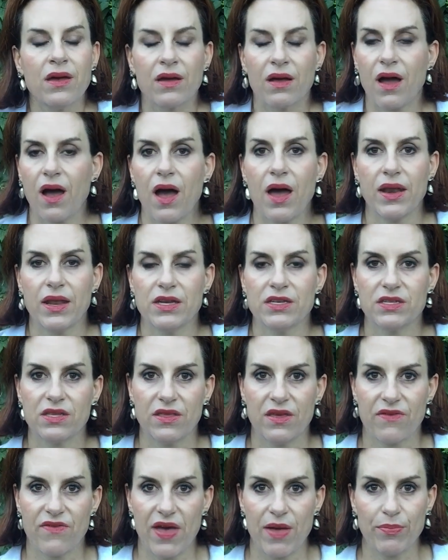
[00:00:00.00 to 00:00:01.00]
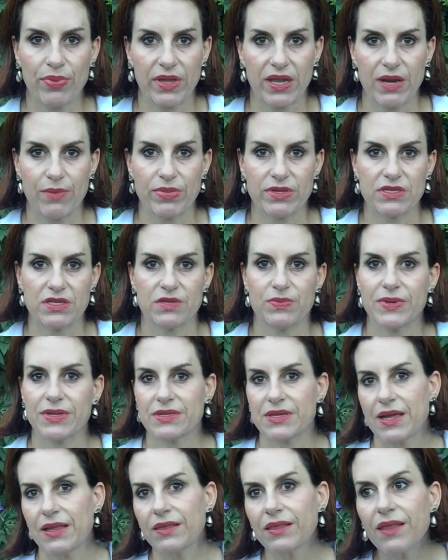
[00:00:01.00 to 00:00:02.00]
got into the event planning business because
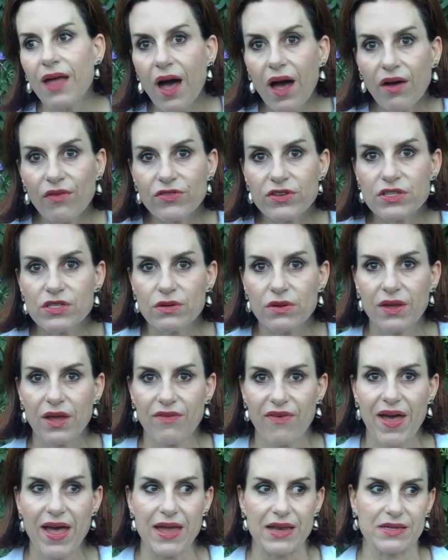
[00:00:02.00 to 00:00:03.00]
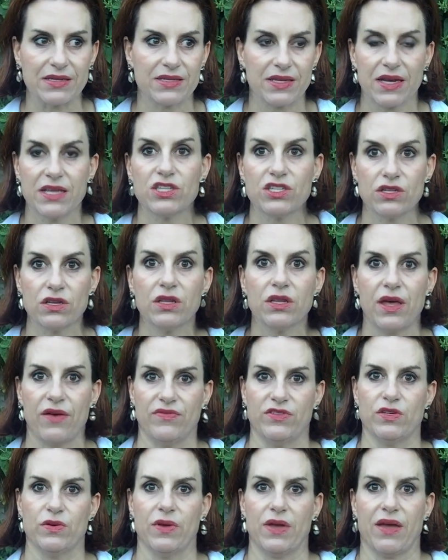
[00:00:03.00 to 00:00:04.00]
I loved doing events, and I still love
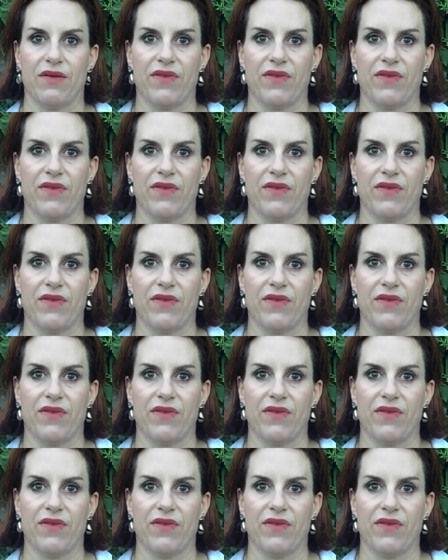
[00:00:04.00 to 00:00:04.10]
doing